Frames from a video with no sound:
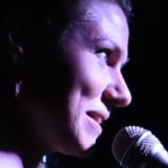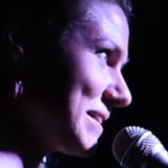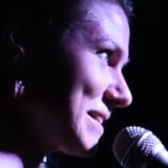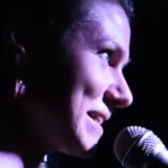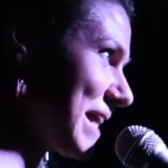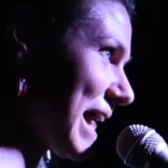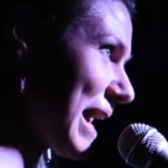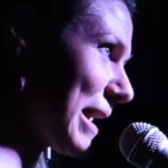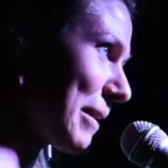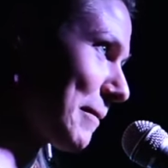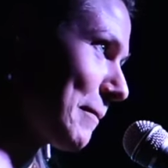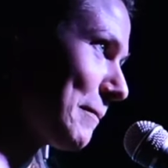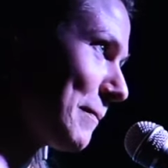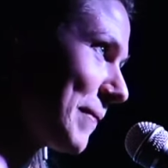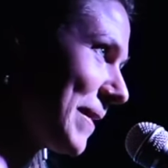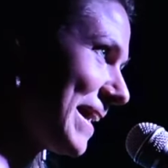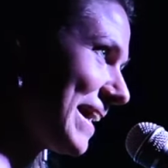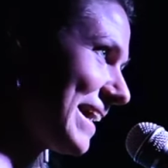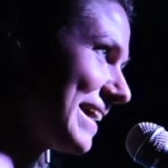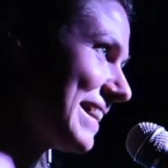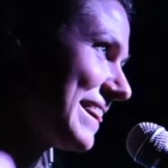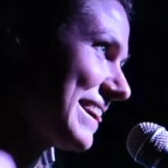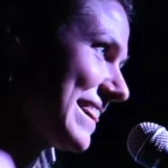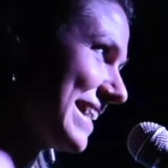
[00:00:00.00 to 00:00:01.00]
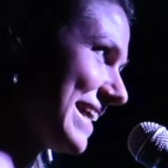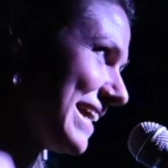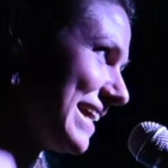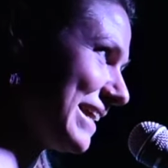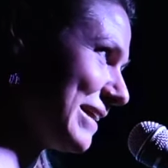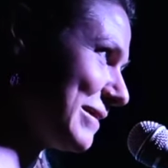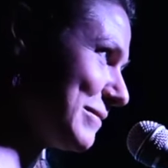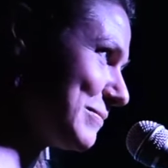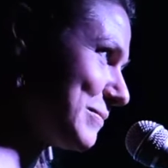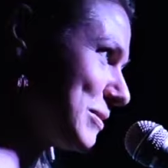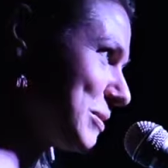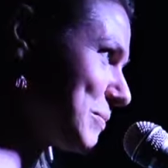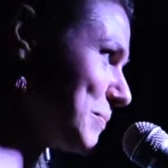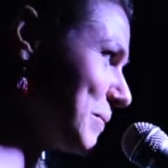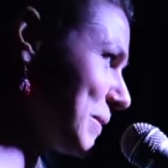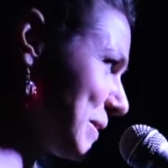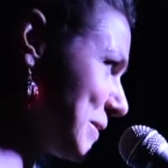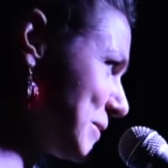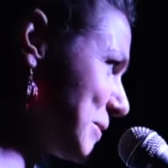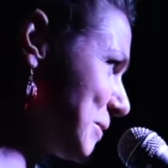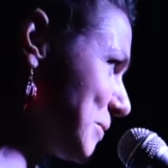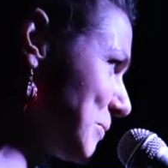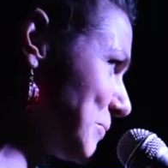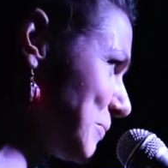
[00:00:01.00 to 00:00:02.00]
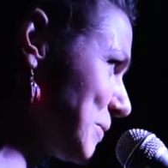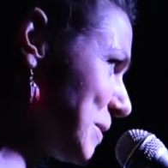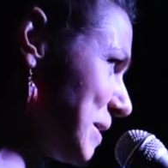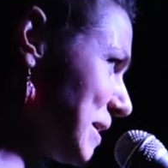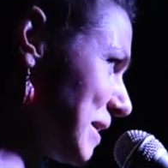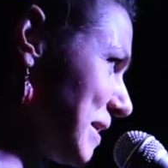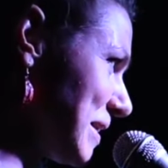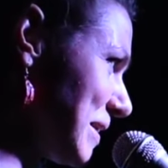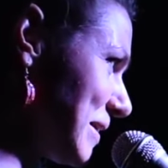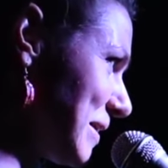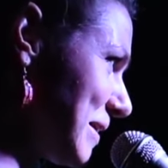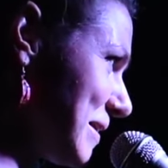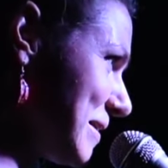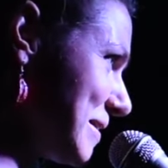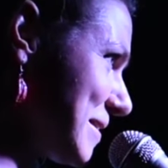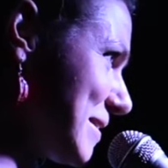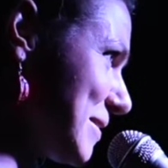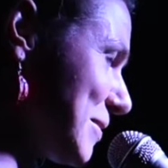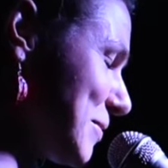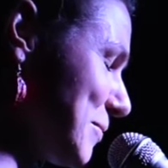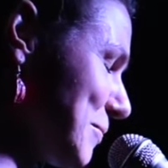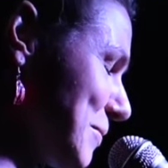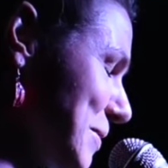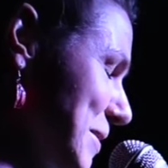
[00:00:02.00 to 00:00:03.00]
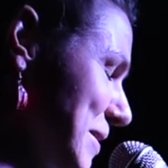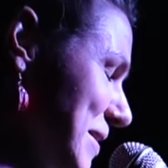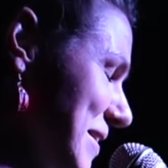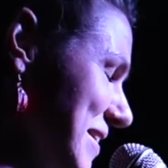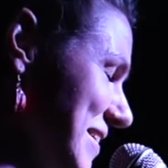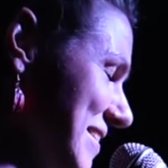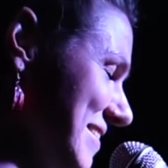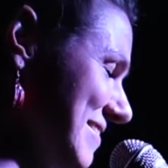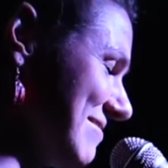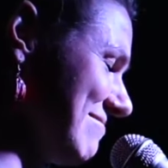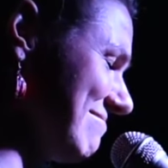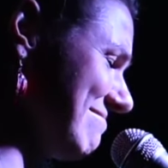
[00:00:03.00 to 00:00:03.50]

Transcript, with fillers: It's like big themes, but it's ridiculous. It's ridiculous.